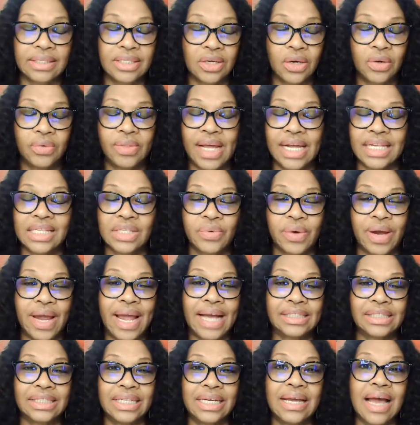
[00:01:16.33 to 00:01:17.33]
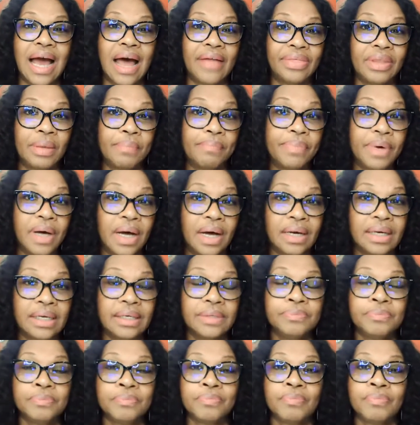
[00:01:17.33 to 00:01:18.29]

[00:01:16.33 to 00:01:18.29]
So that's where I actually got the bug